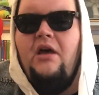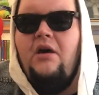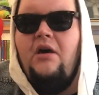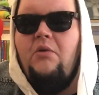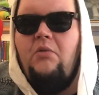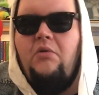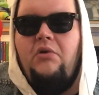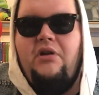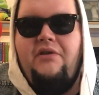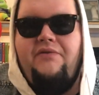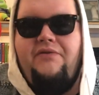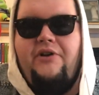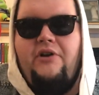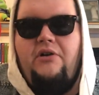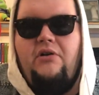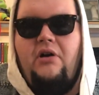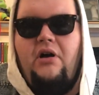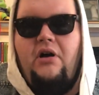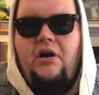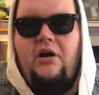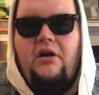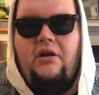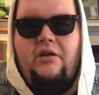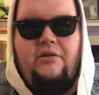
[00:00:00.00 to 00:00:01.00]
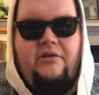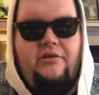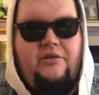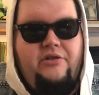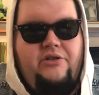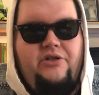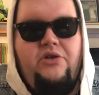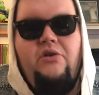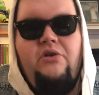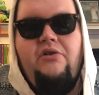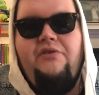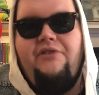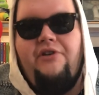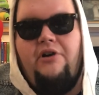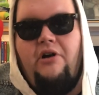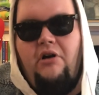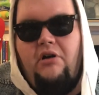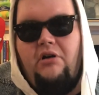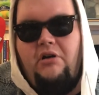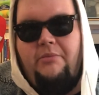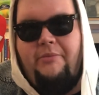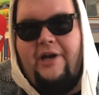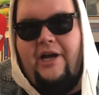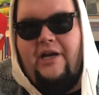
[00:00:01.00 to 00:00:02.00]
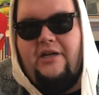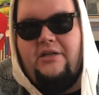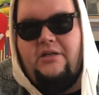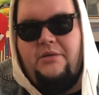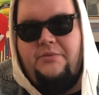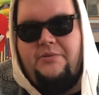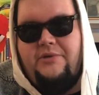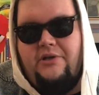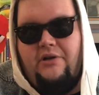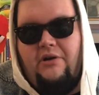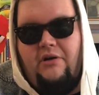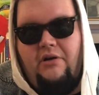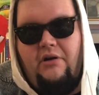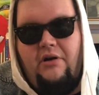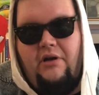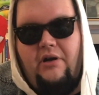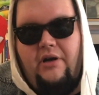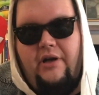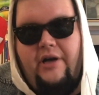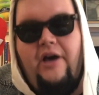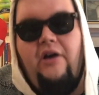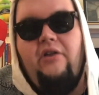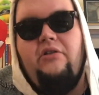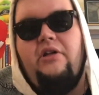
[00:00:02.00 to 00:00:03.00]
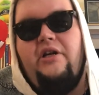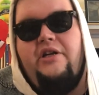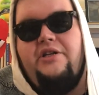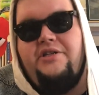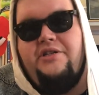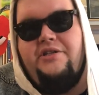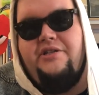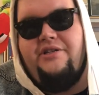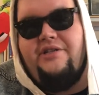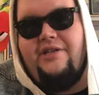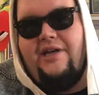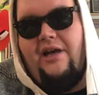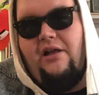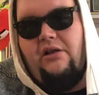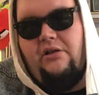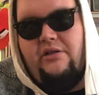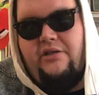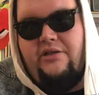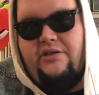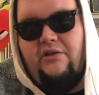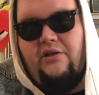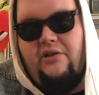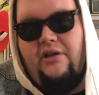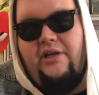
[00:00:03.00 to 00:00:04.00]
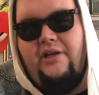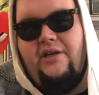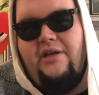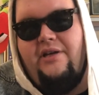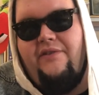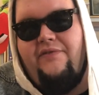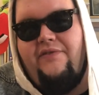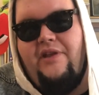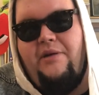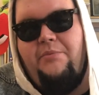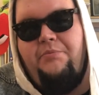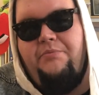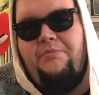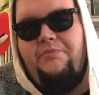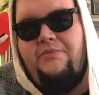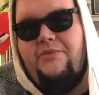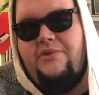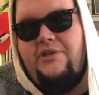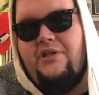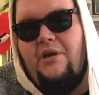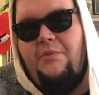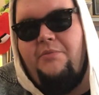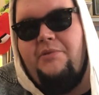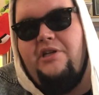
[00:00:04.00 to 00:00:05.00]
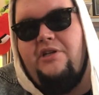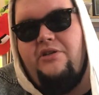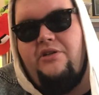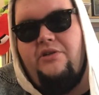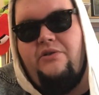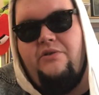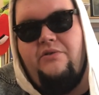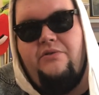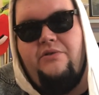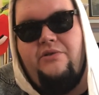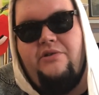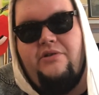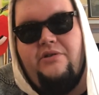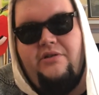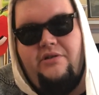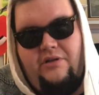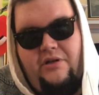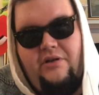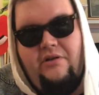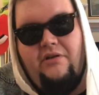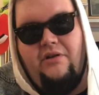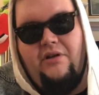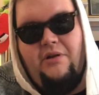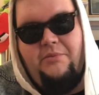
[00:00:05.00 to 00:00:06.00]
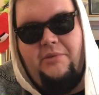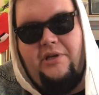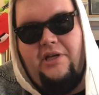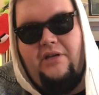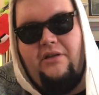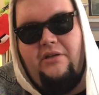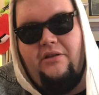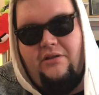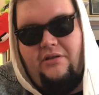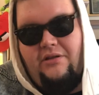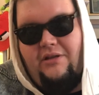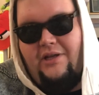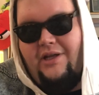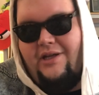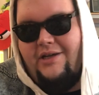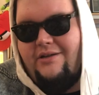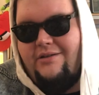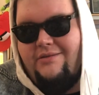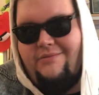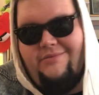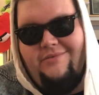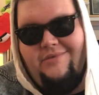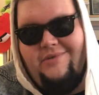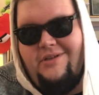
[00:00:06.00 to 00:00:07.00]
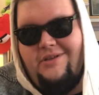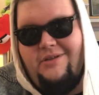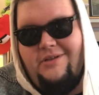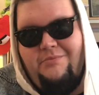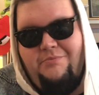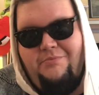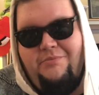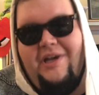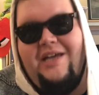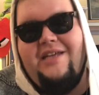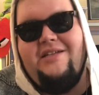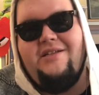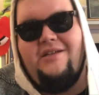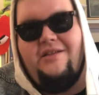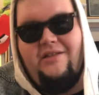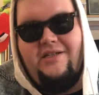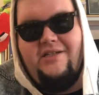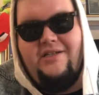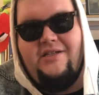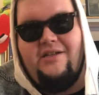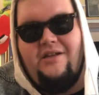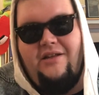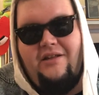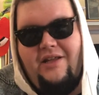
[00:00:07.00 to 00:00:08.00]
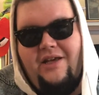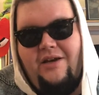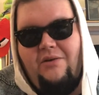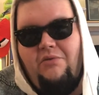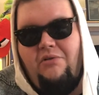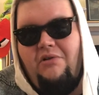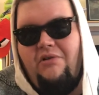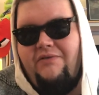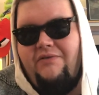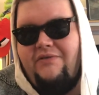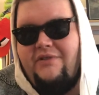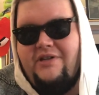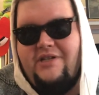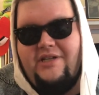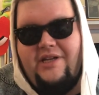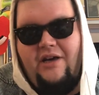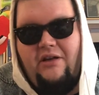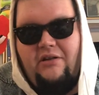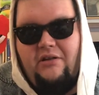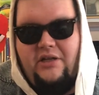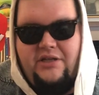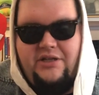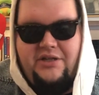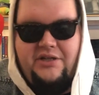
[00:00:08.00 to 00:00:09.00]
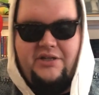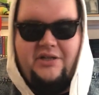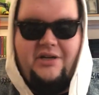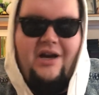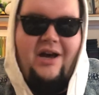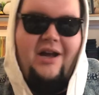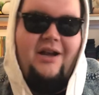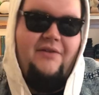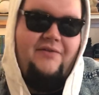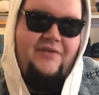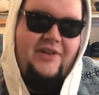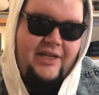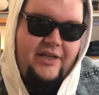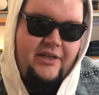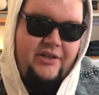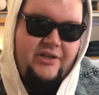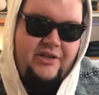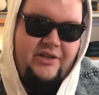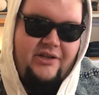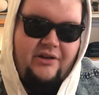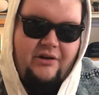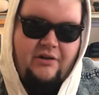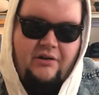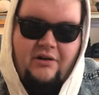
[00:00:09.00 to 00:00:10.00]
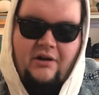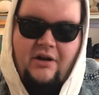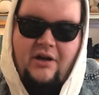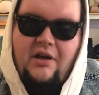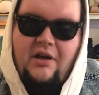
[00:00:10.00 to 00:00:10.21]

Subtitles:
One of your two of your harder matchups are Eldritch and Salad. So like, if they summon dudes, you know what I mean, like basically Sunlight Wolf, because Eldritch is kind of easier